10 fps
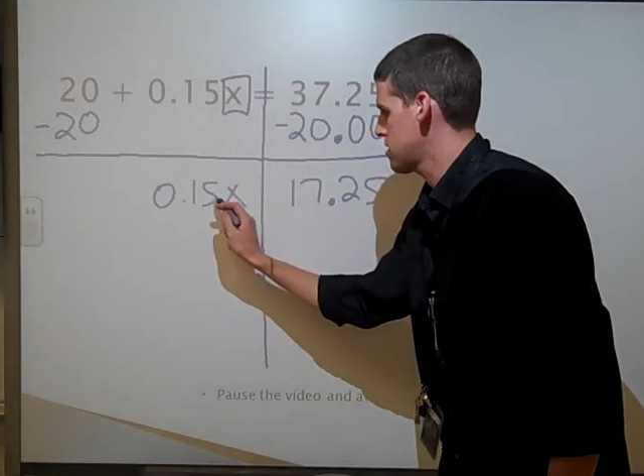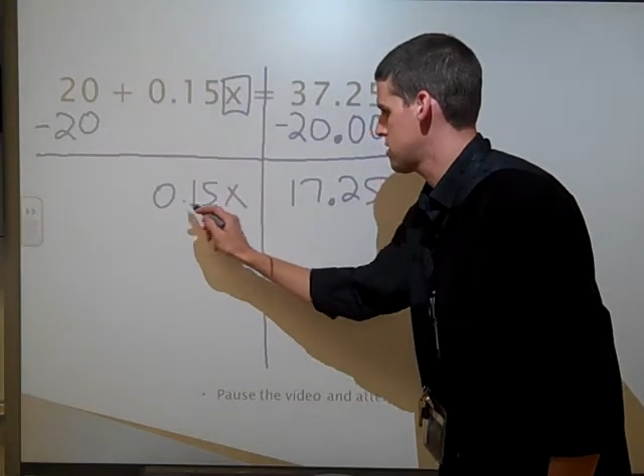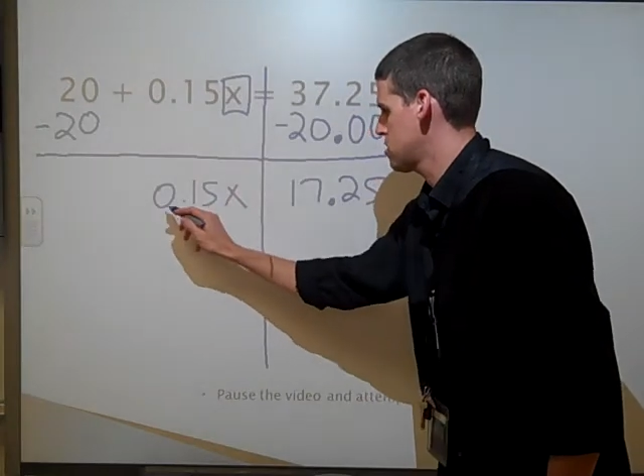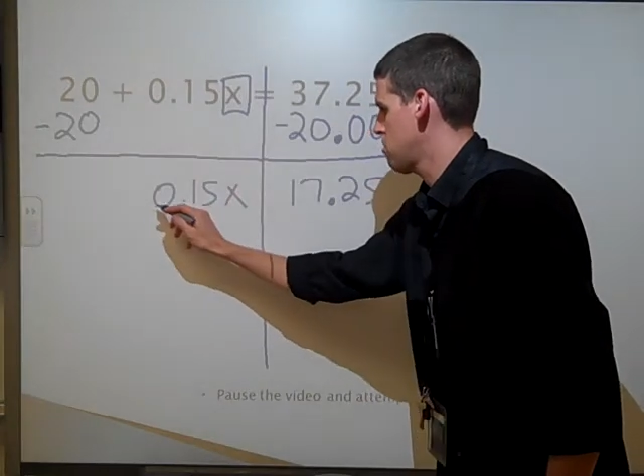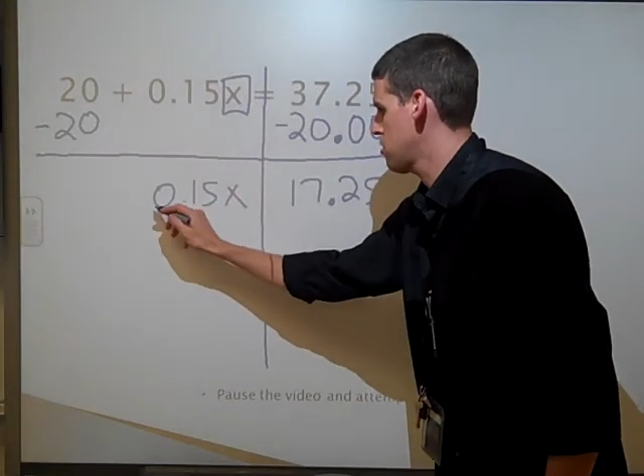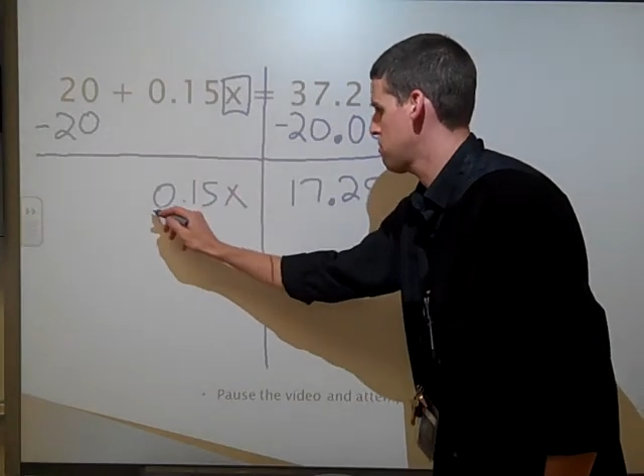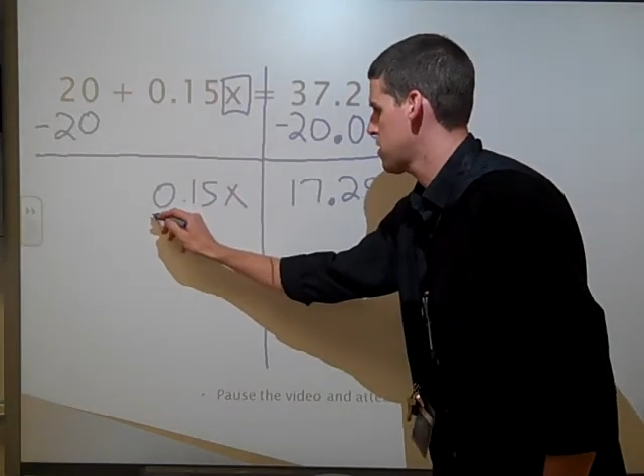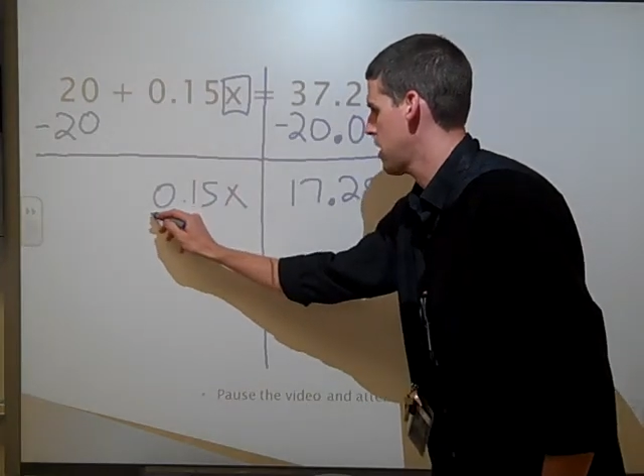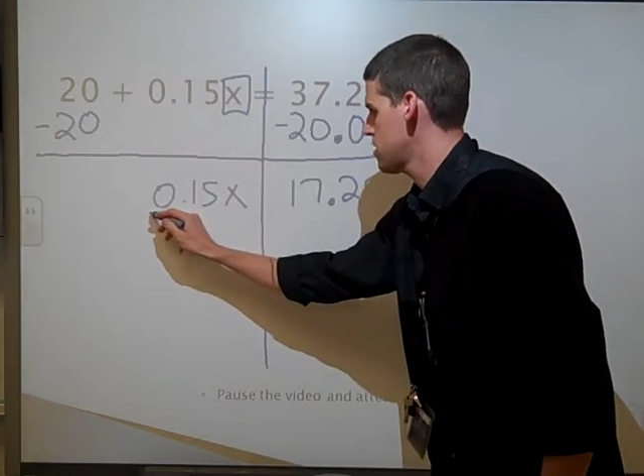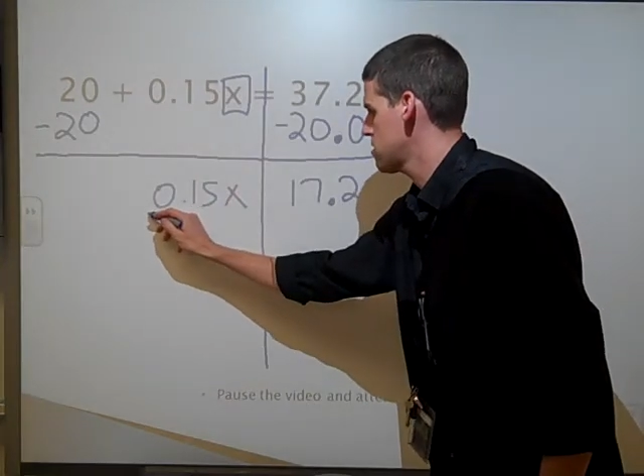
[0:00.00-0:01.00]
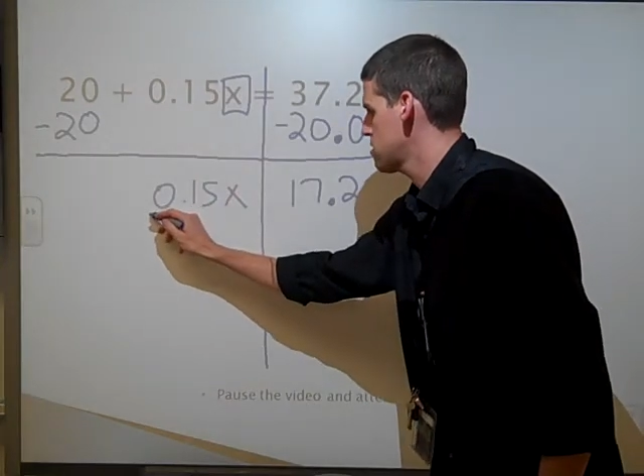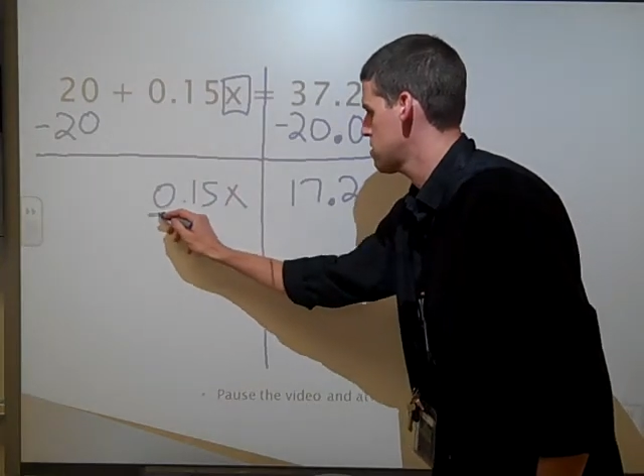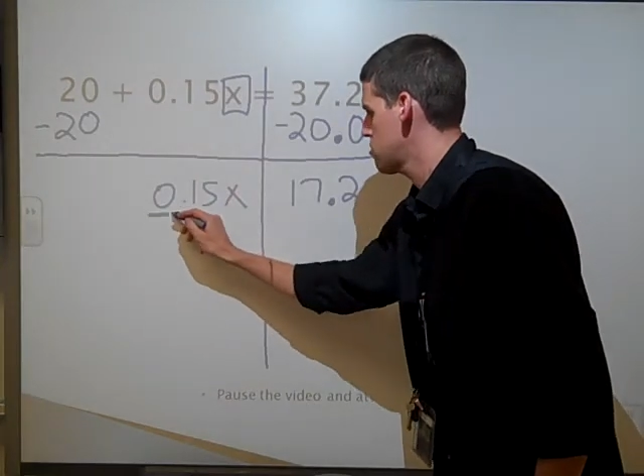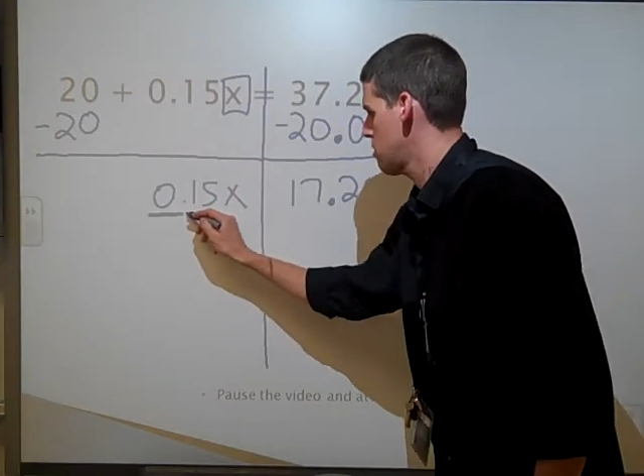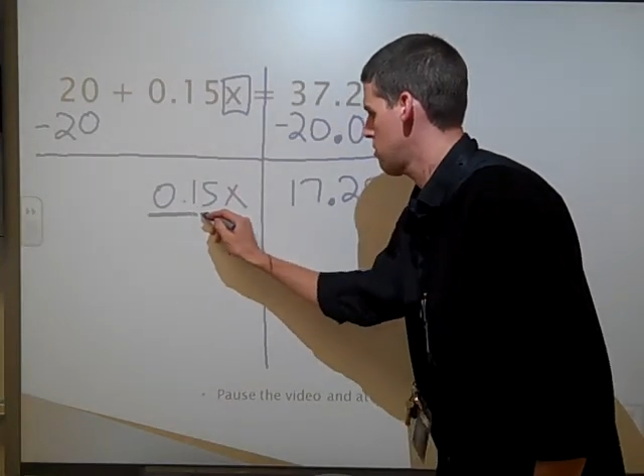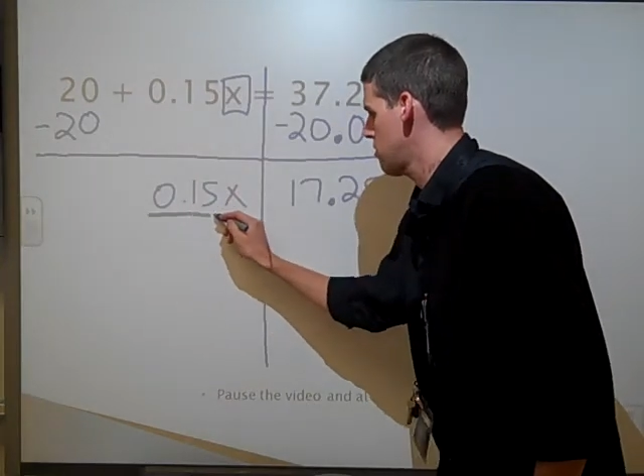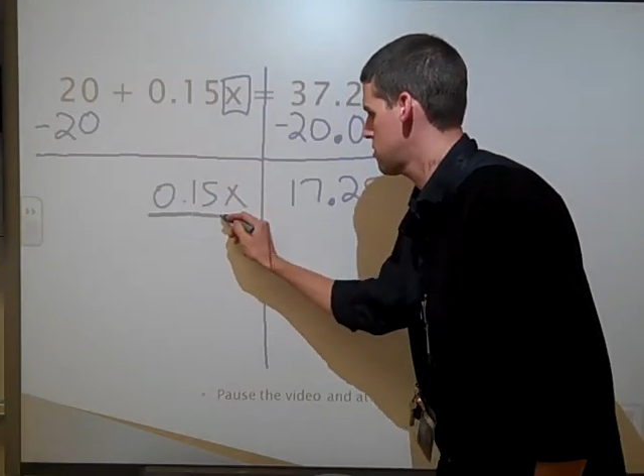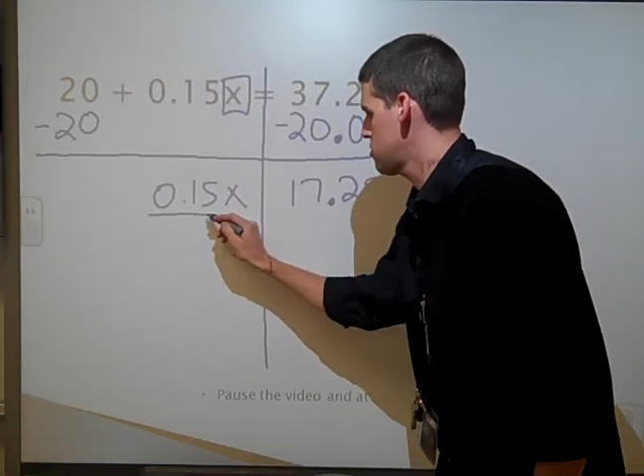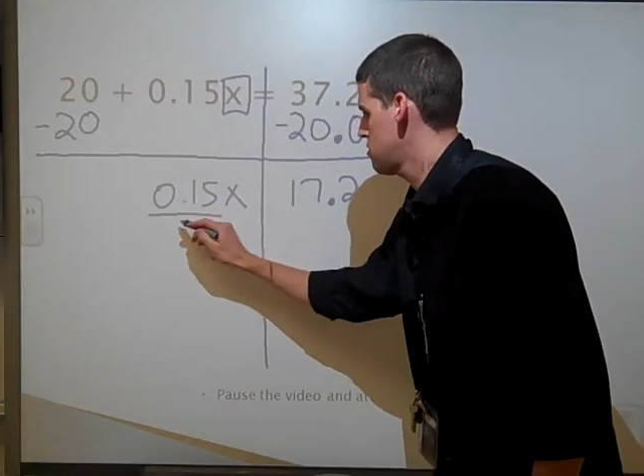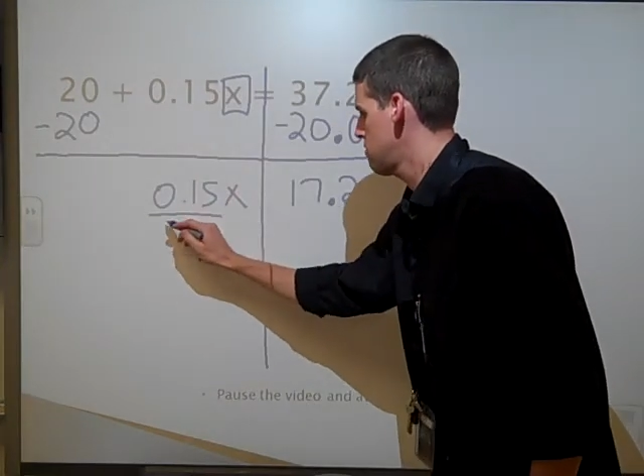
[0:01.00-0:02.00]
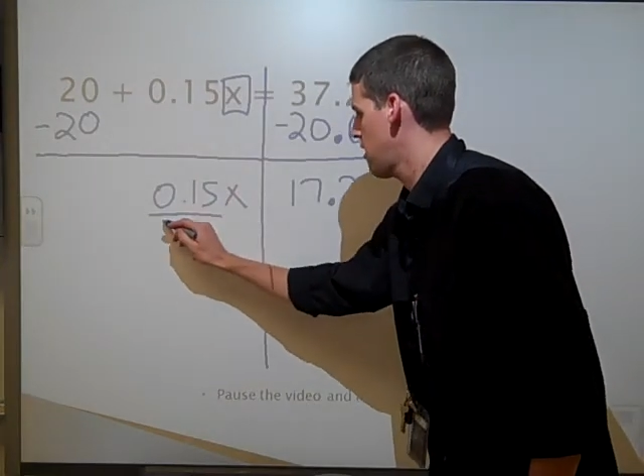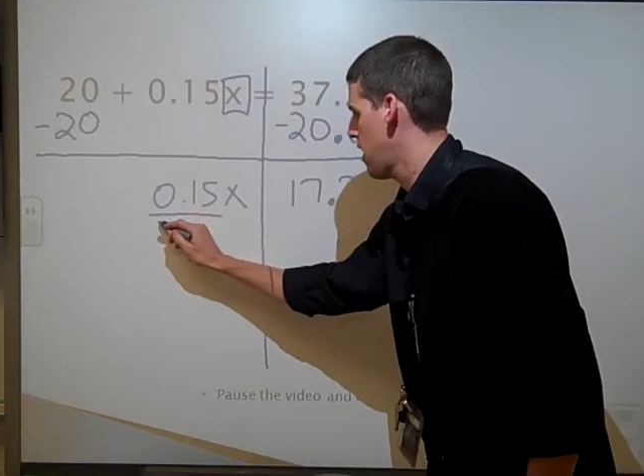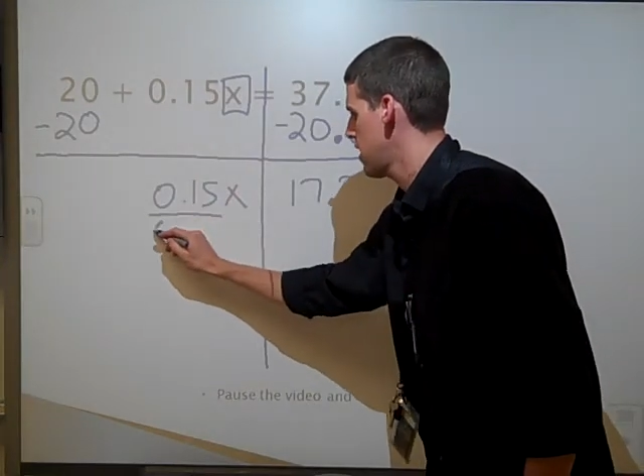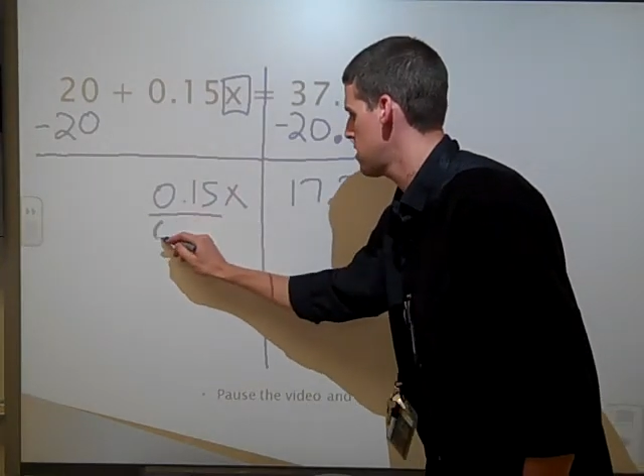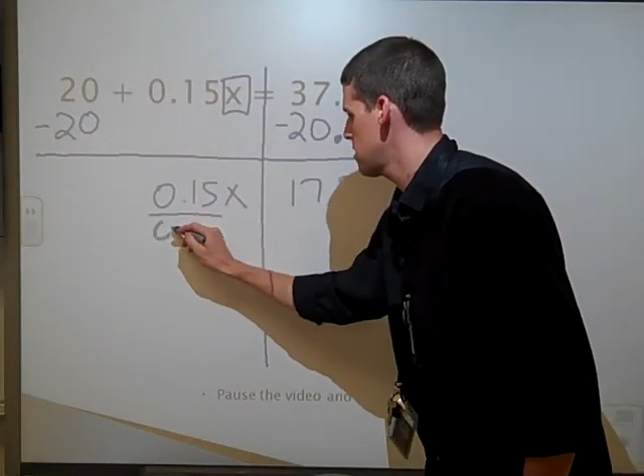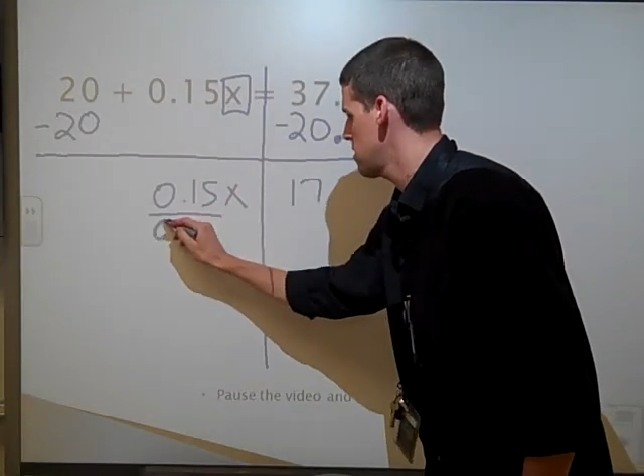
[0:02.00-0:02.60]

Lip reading: this is multiplication. So I'm going to divide